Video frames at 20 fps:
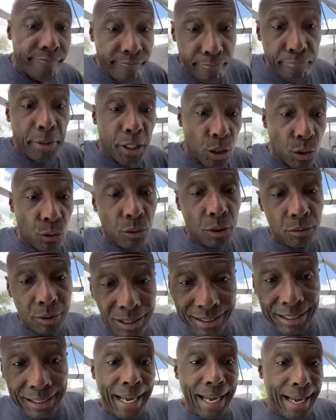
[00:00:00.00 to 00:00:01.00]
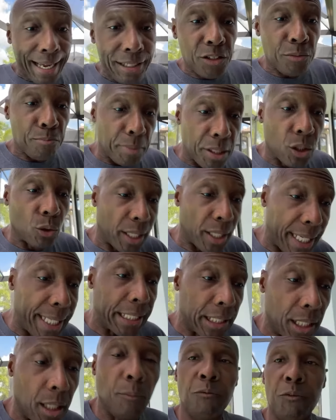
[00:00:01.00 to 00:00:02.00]
middle class, middle
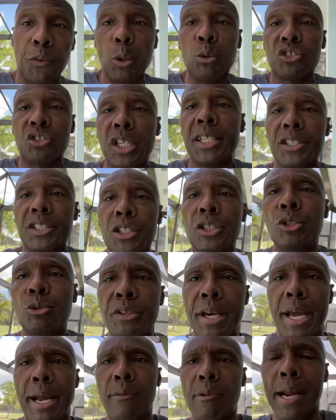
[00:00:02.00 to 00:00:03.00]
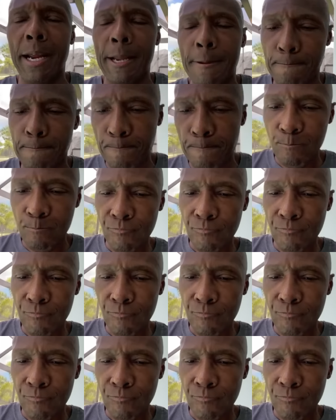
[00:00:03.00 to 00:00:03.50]
income folks tend to do that, right?